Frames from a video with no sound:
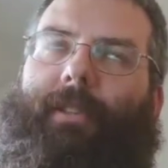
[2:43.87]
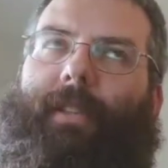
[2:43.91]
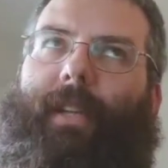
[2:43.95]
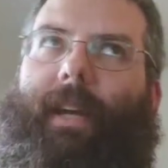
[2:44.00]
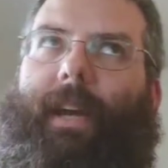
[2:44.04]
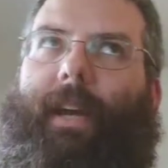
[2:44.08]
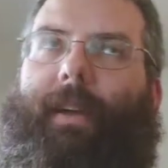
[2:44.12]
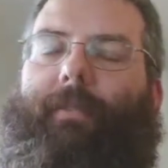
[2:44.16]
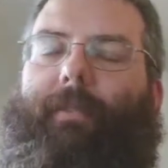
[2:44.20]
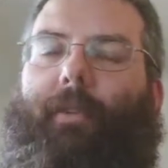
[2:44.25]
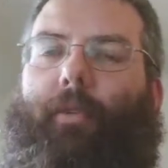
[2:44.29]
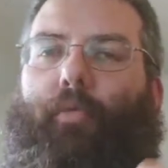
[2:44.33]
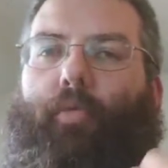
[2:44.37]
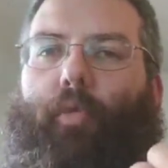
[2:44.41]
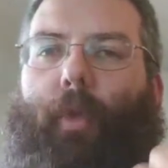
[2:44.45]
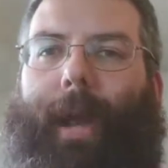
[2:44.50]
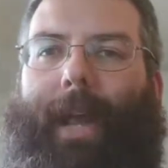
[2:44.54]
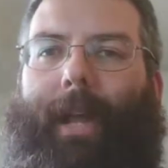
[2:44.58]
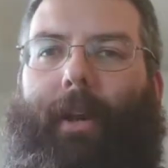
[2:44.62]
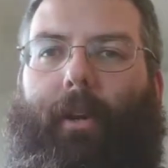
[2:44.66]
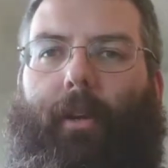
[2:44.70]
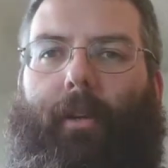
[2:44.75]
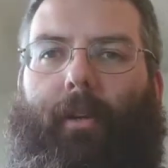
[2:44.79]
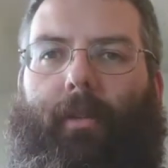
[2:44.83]
They have the
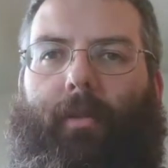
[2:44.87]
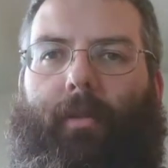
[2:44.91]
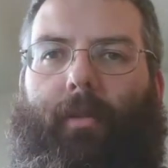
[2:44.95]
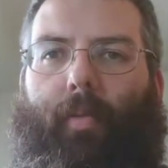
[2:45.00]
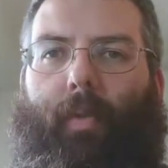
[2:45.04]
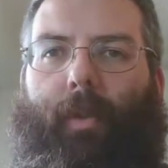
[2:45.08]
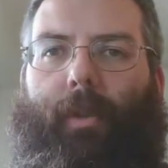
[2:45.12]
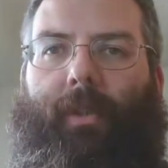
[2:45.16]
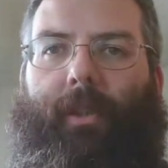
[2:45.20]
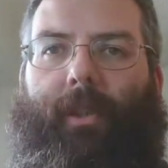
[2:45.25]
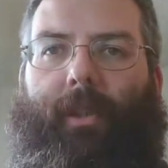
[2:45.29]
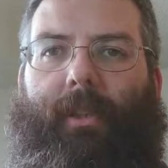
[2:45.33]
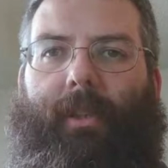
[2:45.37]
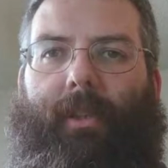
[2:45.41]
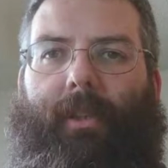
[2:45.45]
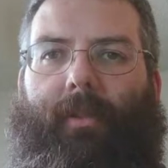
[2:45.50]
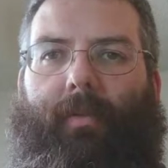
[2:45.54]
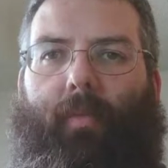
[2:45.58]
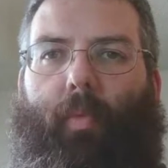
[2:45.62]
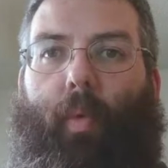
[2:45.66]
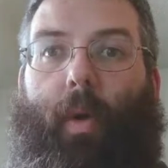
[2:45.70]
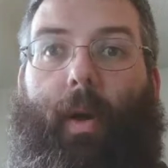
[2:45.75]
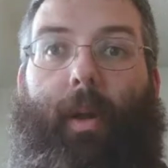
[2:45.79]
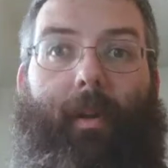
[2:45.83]
Raider, which is
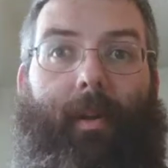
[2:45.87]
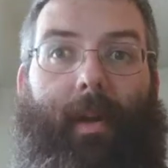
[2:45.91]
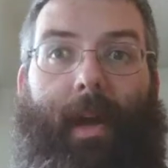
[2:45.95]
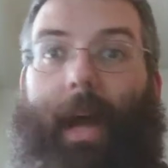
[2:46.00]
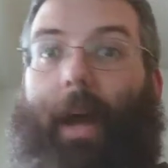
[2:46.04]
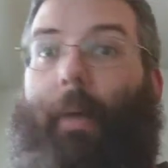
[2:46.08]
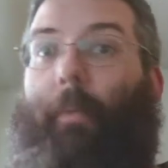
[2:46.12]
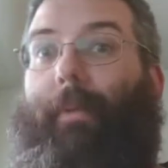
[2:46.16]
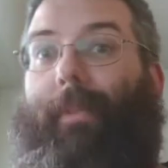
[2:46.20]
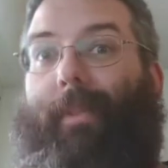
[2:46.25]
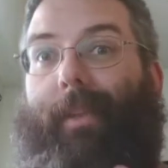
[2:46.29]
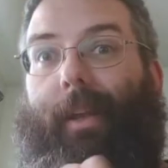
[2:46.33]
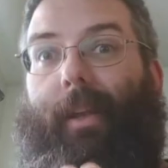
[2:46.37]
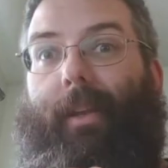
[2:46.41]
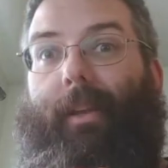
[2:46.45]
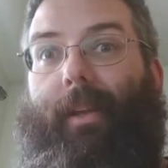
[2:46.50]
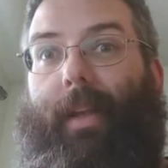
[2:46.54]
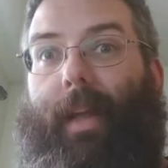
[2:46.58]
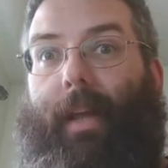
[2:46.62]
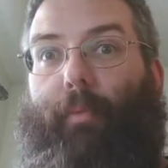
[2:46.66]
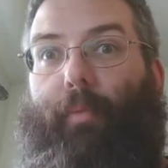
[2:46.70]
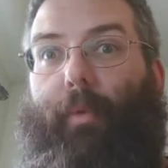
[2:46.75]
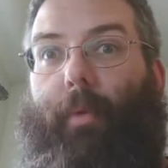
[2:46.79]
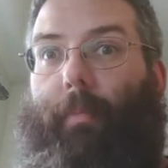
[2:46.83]
what I would think
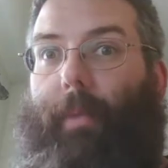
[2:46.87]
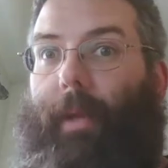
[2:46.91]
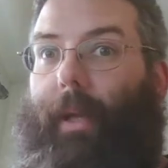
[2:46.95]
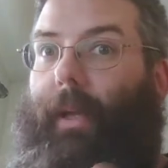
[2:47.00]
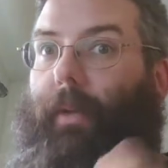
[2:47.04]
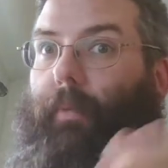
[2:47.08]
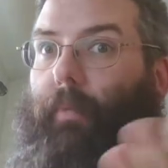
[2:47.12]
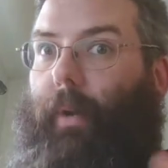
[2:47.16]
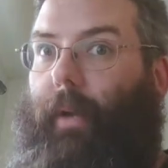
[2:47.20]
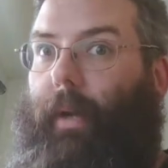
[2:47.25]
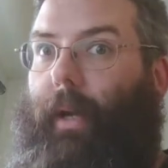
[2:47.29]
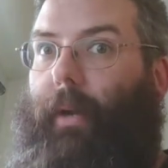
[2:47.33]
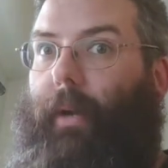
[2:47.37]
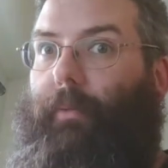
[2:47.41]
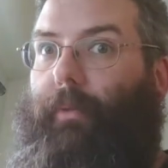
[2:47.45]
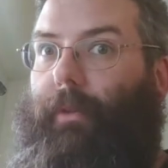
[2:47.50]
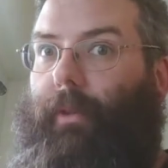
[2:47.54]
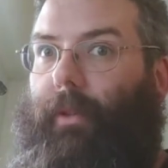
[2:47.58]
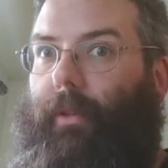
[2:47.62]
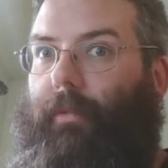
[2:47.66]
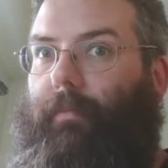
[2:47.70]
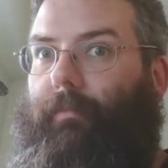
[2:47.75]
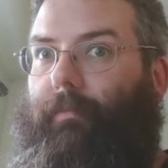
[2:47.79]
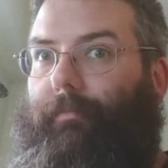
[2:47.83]
lead would be, and what
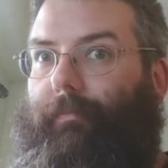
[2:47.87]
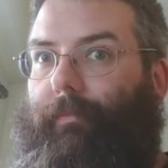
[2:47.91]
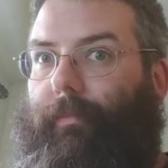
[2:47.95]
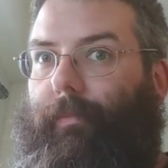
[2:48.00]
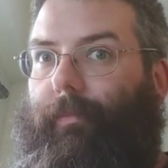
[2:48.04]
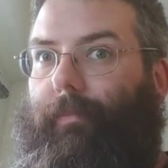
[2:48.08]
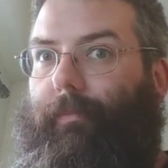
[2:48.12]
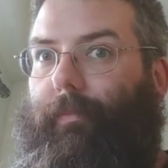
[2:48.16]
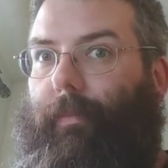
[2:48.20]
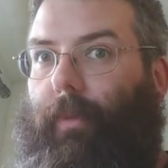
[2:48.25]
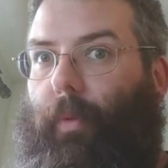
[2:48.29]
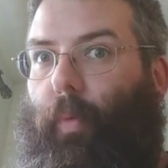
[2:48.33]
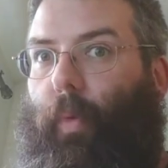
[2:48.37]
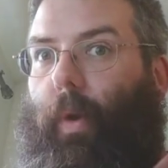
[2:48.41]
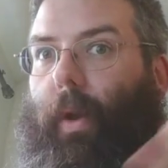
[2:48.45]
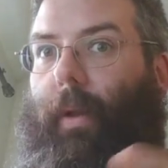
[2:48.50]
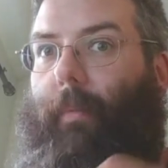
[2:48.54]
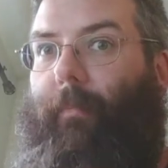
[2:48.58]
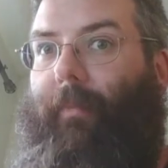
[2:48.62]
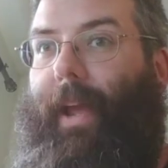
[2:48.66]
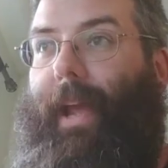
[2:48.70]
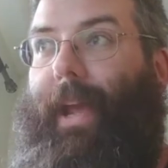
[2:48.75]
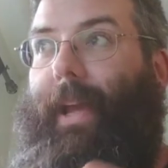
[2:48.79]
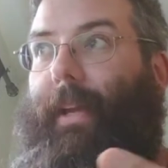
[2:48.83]

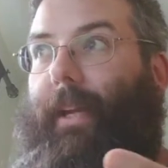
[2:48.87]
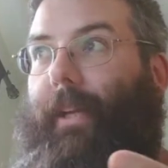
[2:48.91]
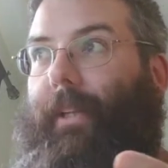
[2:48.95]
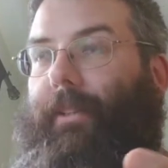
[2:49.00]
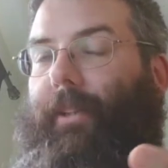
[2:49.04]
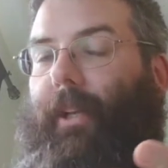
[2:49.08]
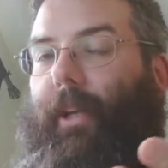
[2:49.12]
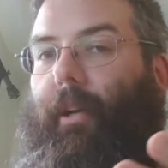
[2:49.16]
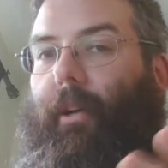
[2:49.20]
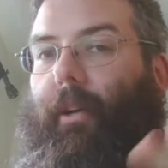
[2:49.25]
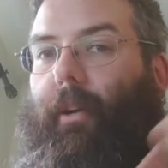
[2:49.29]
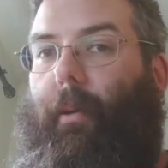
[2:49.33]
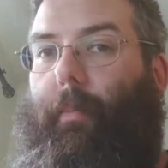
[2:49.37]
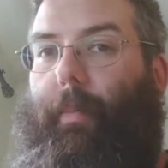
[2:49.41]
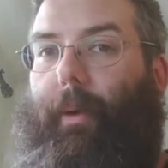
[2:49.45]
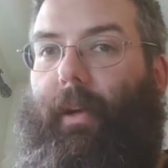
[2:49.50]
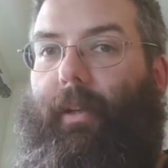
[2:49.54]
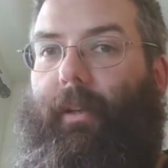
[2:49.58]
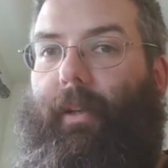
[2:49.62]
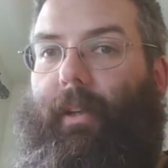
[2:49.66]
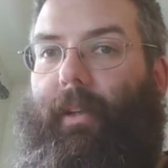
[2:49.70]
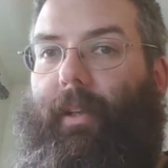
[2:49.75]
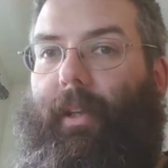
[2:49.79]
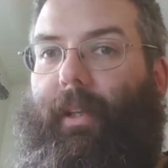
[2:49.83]
ANS gear
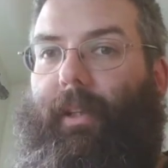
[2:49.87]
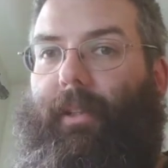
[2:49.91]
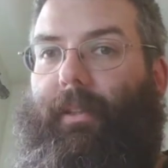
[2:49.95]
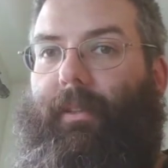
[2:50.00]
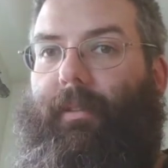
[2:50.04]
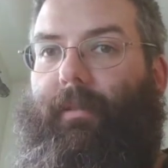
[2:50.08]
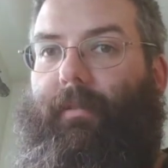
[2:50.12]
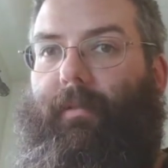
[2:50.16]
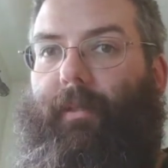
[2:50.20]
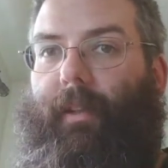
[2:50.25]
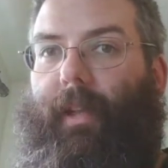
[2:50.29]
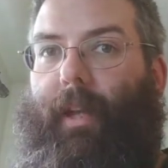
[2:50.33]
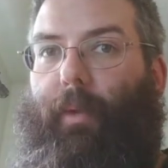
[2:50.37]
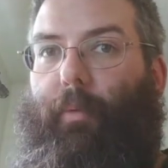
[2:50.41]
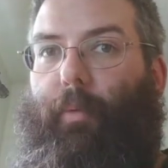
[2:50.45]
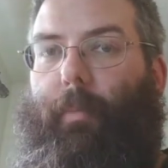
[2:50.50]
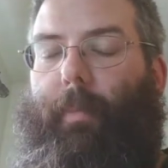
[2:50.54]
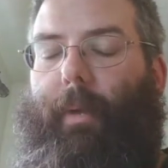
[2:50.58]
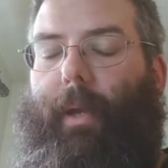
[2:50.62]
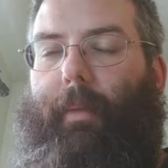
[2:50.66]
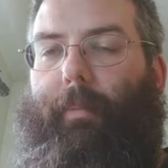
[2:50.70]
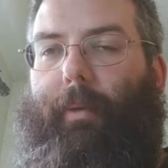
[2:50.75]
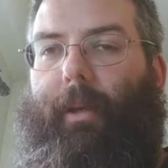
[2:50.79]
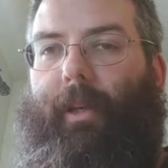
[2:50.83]
apparently thinks lead would
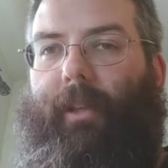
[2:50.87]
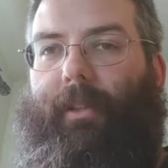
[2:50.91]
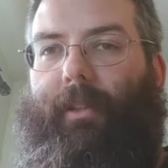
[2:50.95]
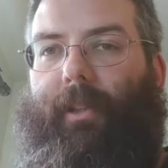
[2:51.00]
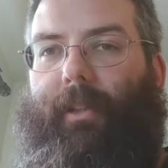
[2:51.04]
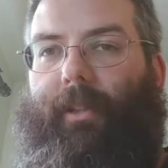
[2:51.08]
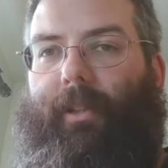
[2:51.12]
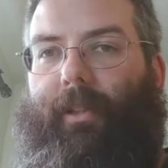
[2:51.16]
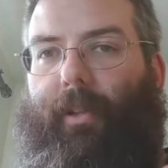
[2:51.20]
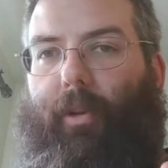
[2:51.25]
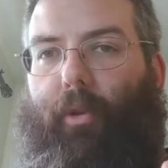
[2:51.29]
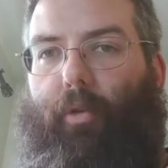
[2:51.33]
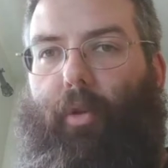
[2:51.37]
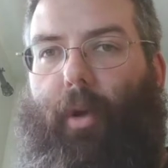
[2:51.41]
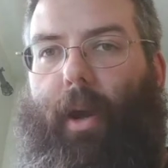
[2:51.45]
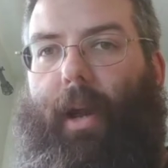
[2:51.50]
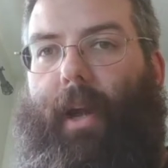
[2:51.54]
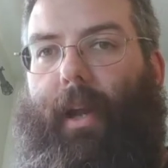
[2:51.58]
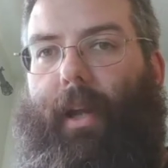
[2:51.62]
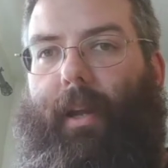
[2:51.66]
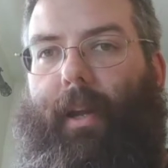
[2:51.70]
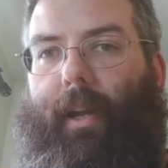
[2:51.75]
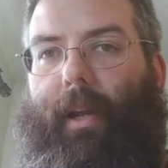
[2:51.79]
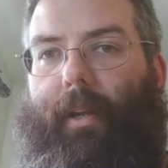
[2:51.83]
be, because it's the
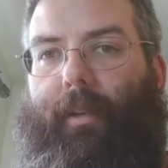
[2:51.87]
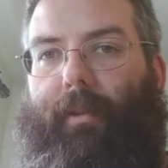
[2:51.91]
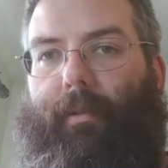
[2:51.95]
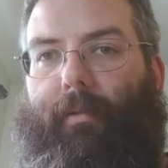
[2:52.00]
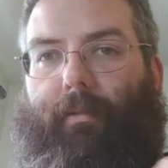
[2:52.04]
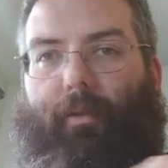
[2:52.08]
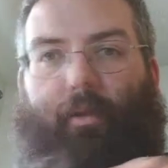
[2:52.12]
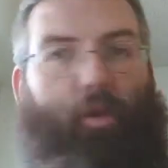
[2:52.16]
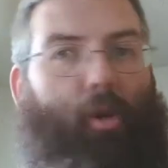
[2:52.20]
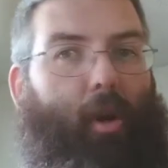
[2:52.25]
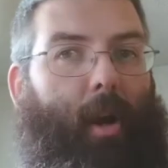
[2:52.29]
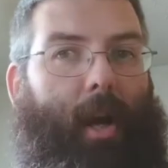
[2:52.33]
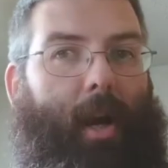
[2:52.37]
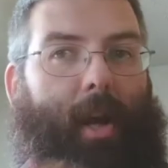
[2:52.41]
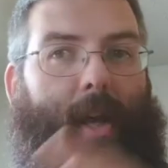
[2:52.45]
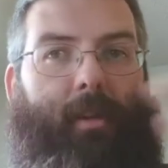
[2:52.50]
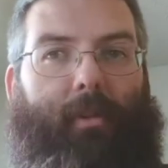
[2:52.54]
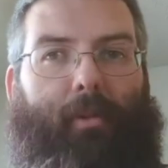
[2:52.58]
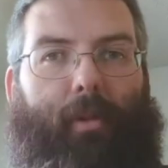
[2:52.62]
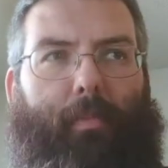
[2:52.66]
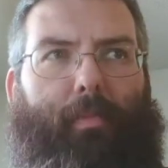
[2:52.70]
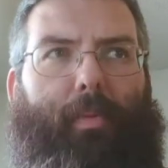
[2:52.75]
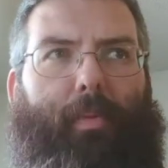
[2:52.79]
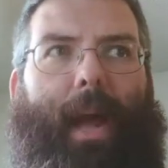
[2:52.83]
gray and gray,
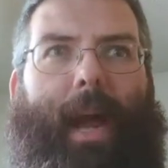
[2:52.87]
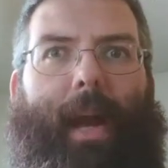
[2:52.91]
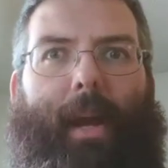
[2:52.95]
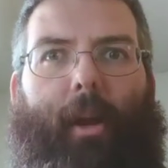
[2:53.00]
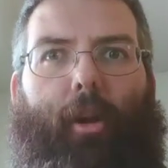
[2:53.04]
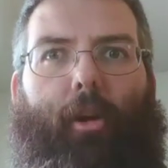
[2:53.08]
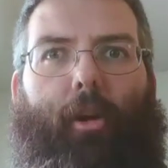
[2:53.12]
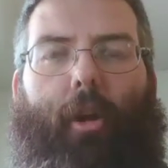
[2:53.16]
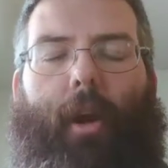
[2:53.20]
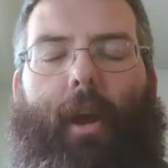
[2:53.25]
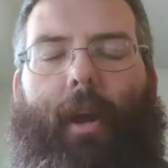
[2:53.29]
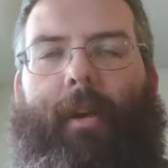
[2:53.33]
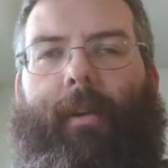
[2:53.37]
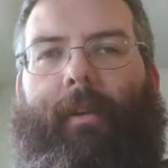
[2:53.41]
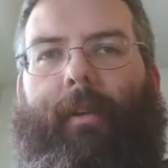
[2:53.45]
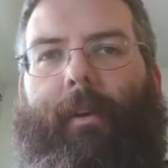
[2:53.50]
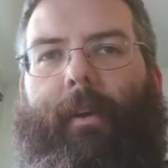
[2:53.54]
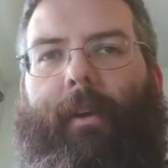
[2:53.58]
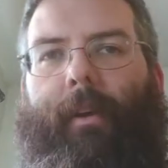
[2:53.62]
or black and gray.